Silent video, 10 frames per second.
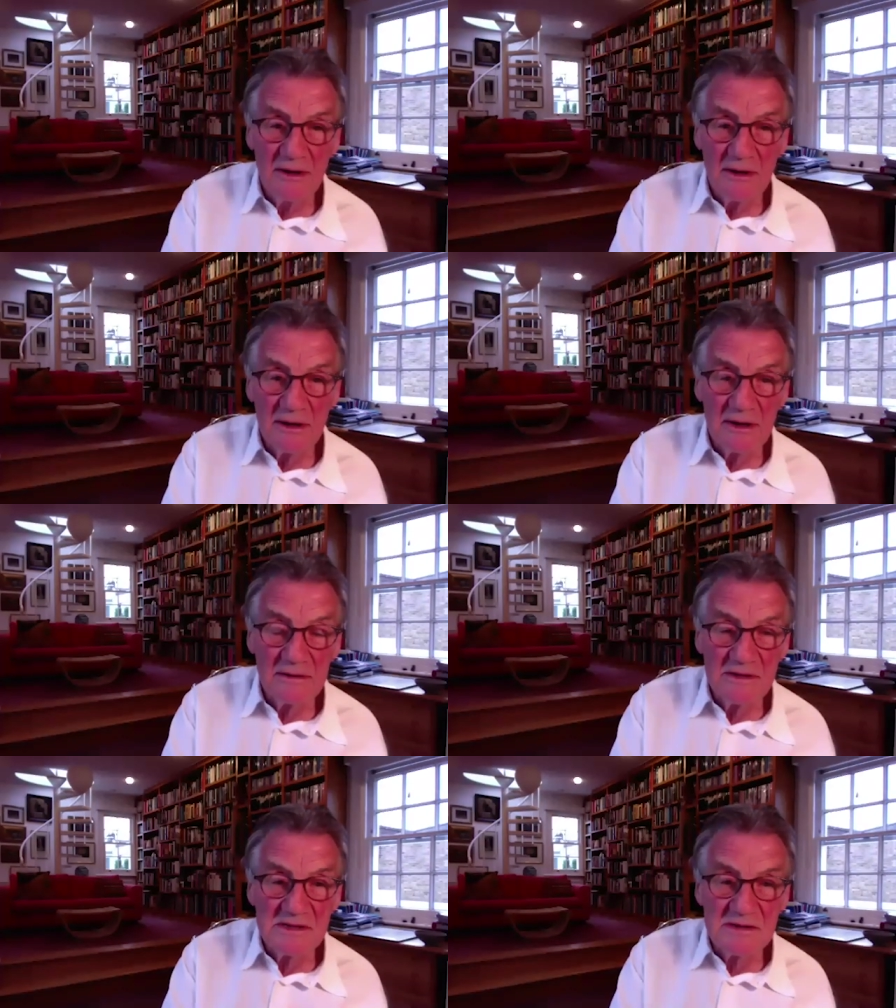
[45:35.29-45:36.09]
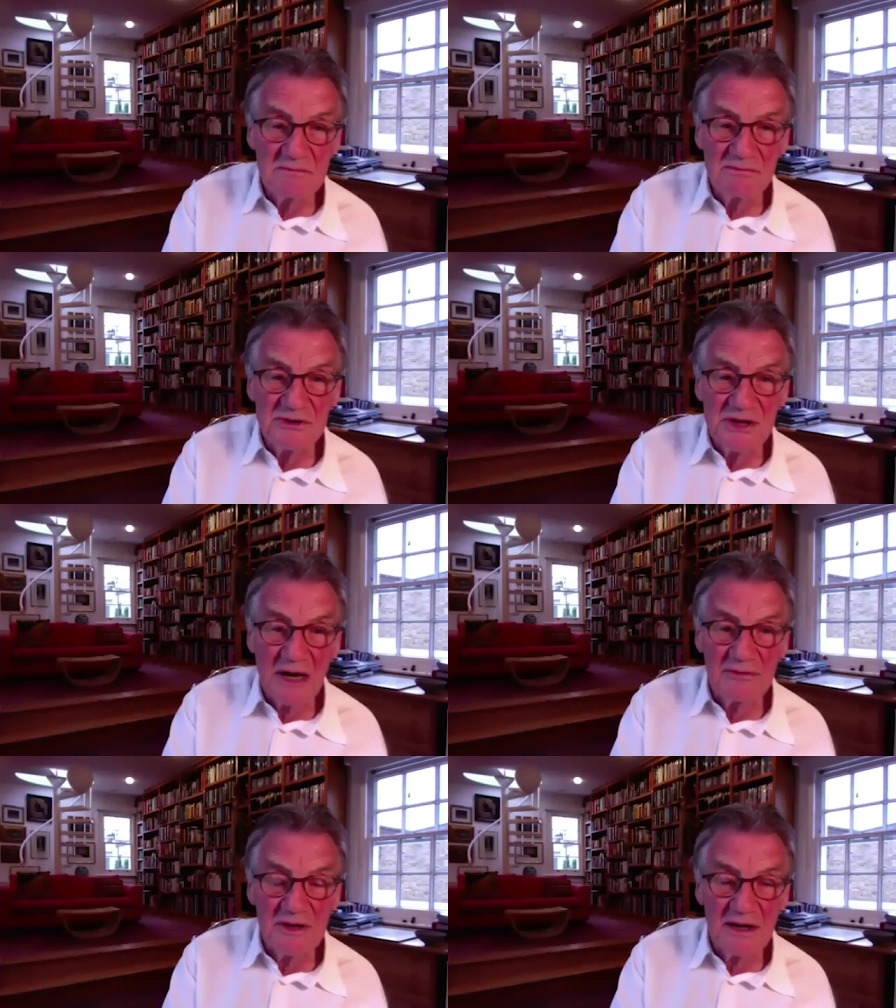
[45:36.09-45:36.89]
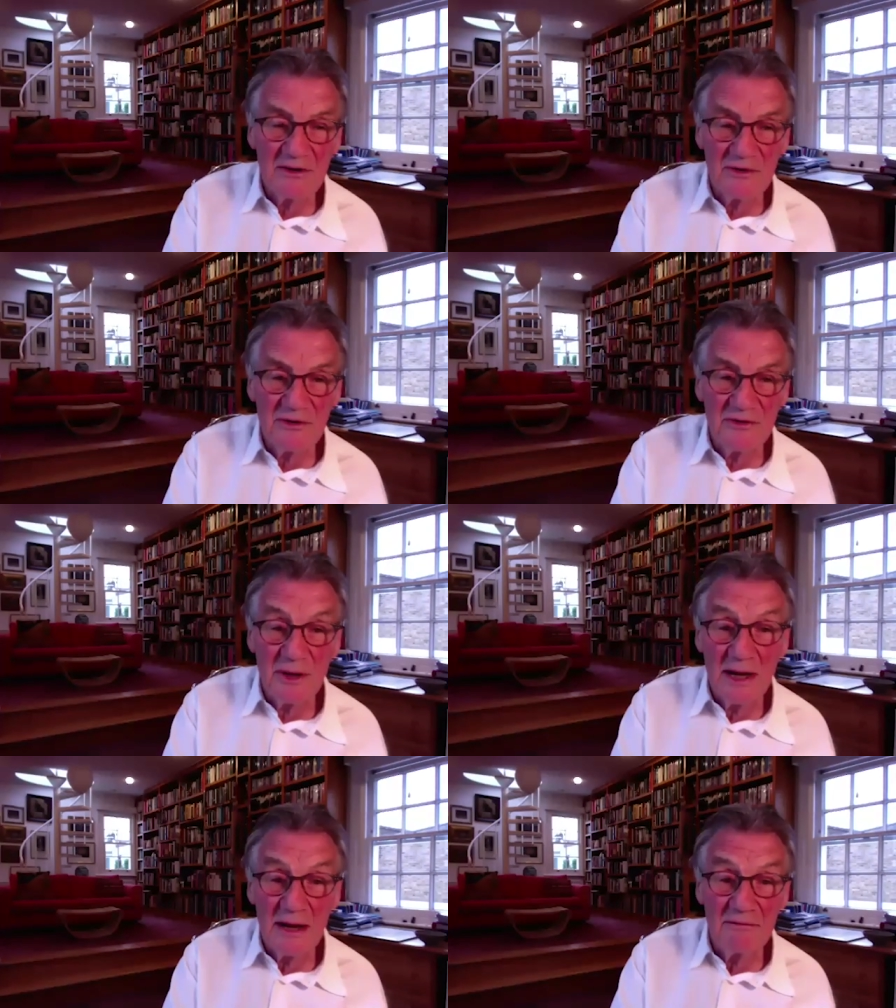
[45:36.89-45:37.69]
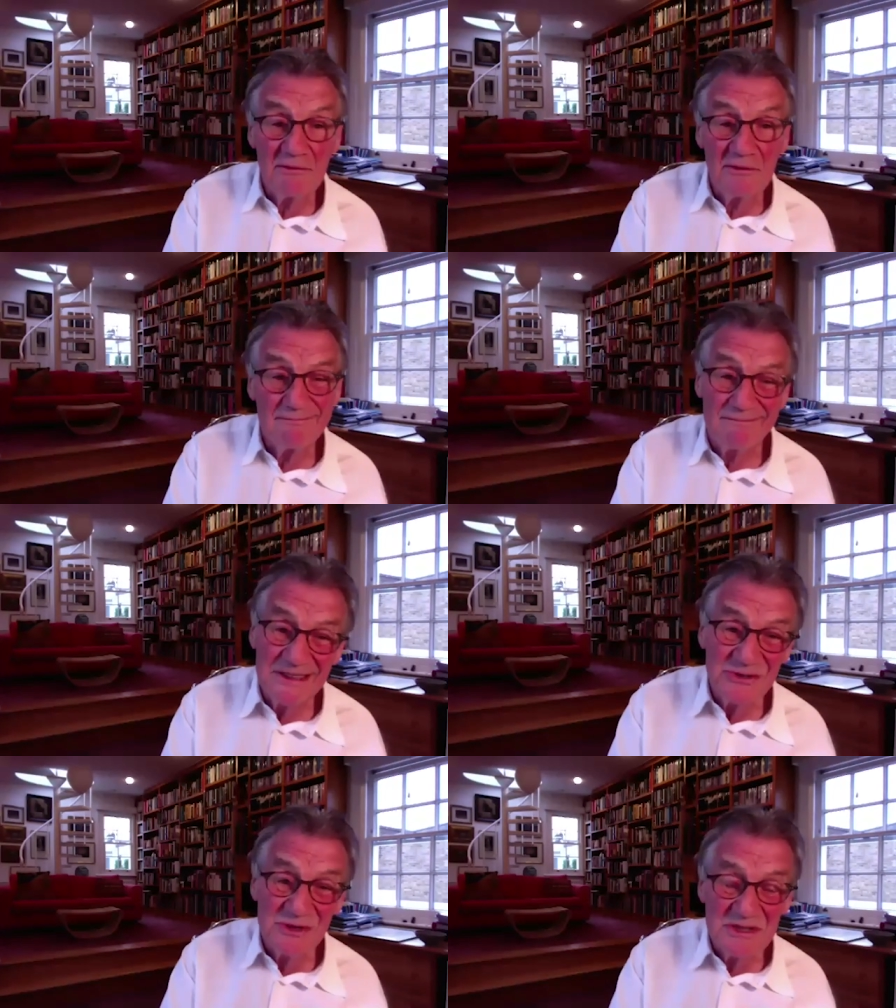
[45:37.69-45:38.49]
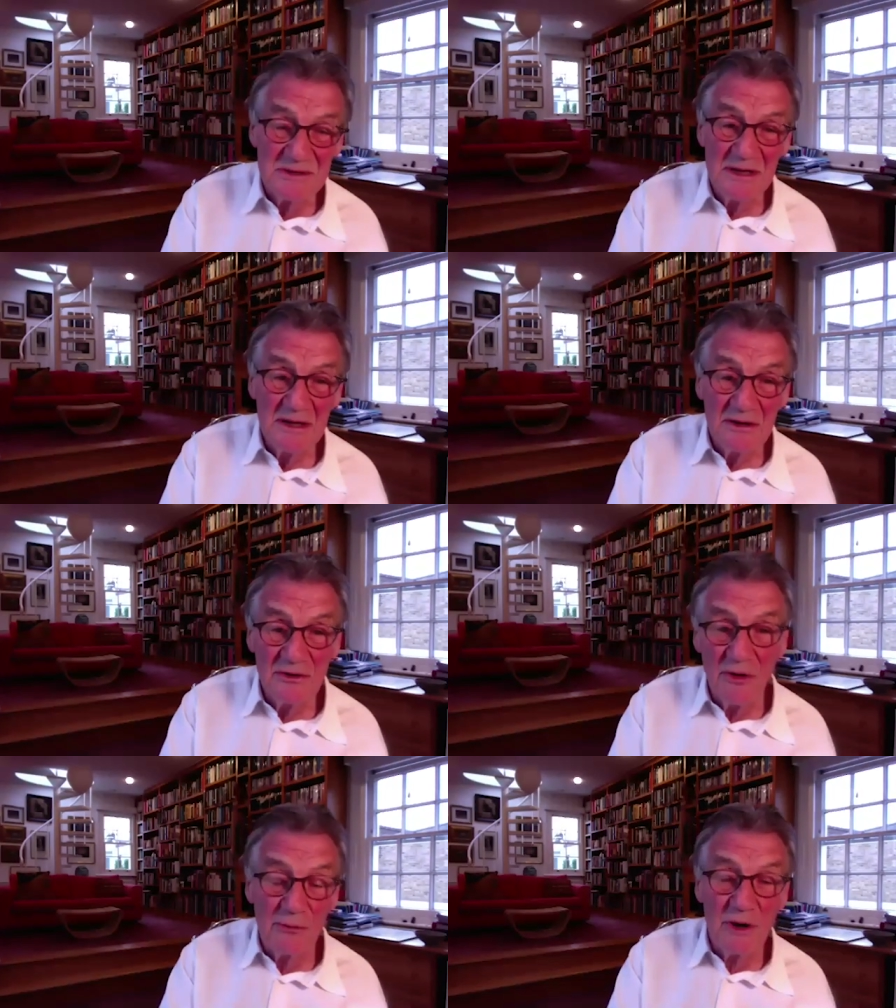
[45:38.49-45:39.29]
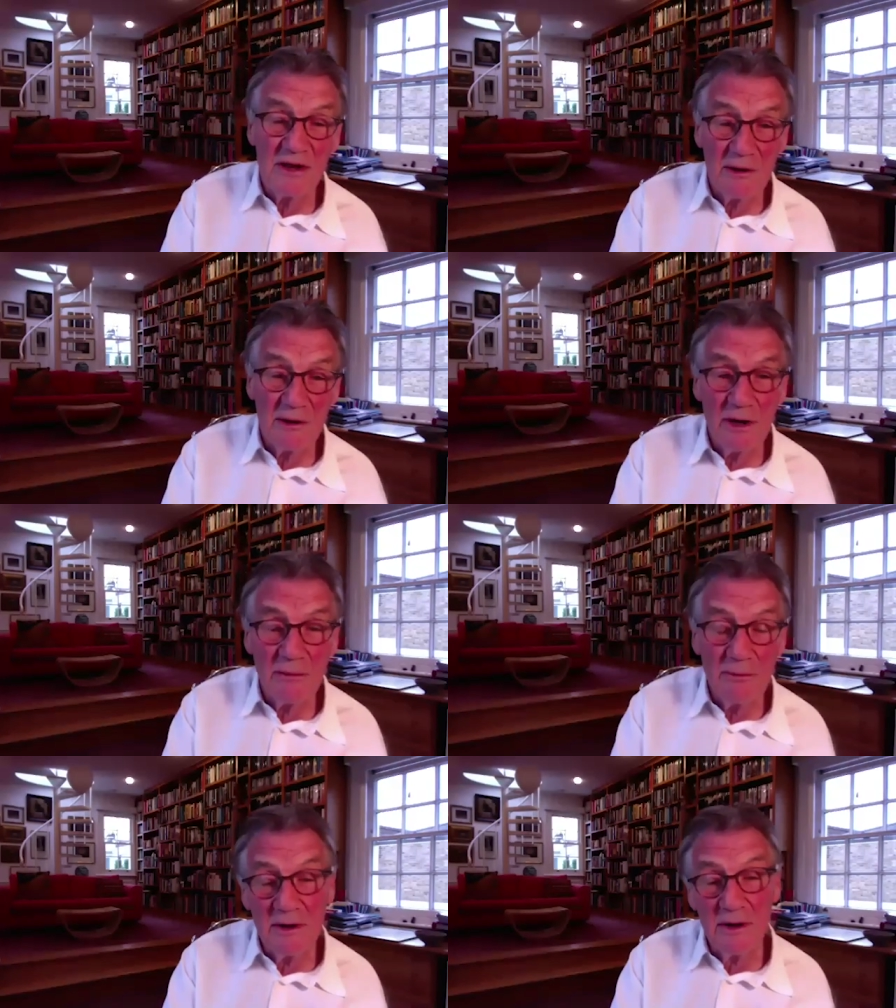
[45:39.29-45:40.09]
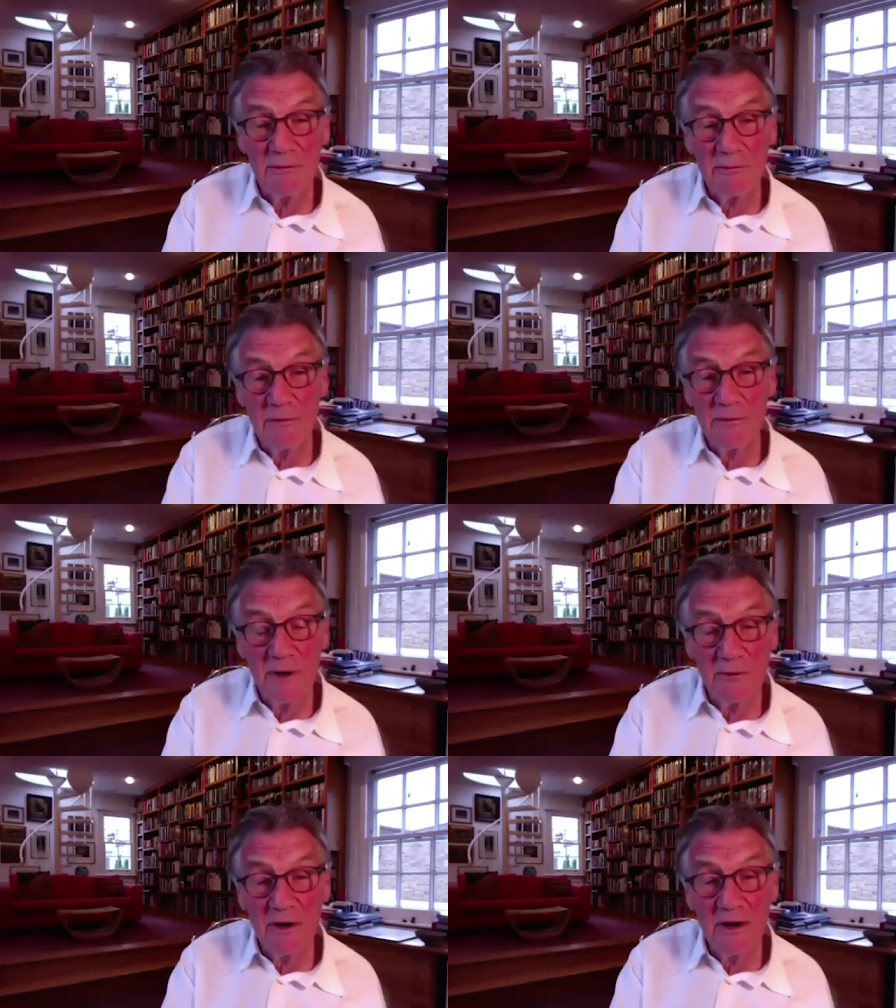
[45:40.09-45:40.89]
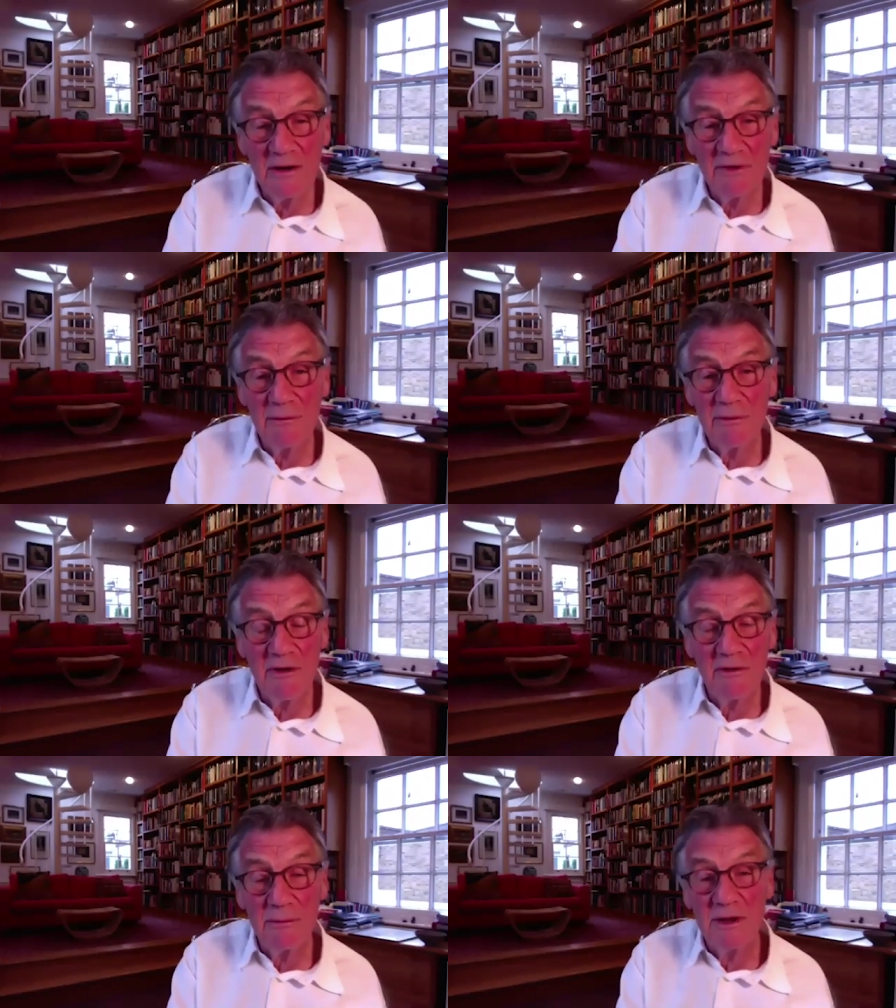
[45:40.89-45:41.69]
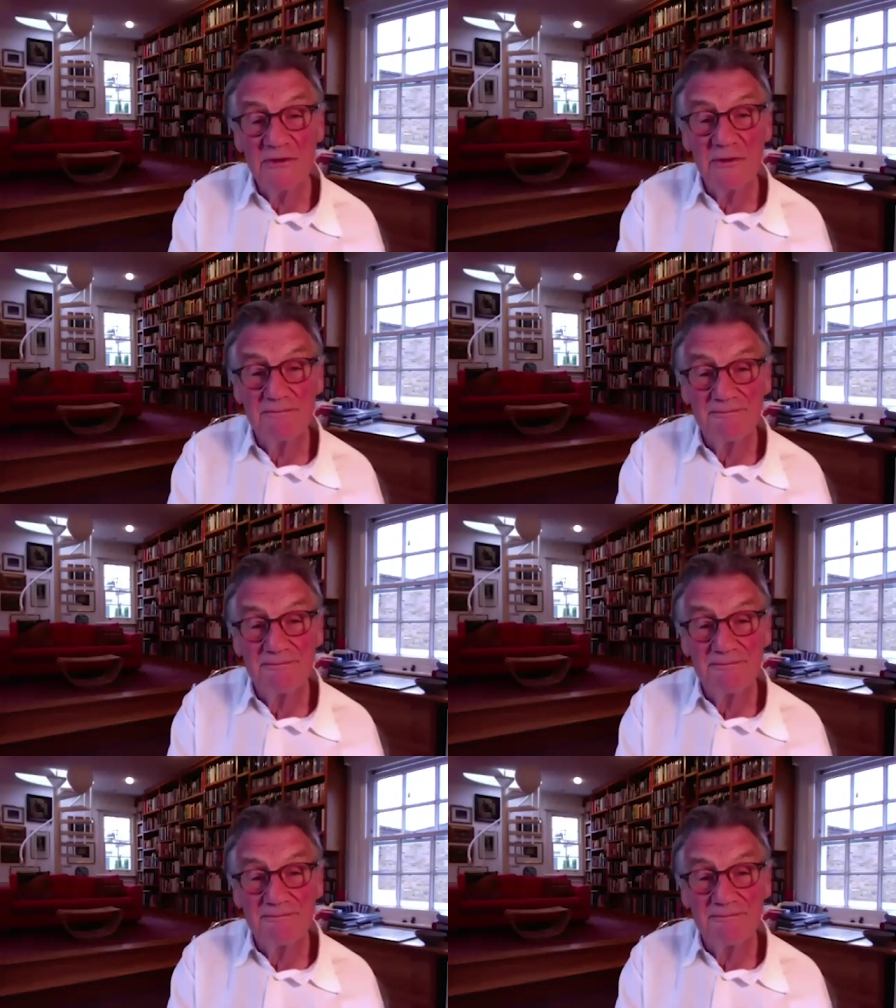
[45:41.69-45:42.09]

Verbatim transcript: and sort of shouted at us as we left, which was not the way they were when, uh, when we arrived. They were rather pleasant.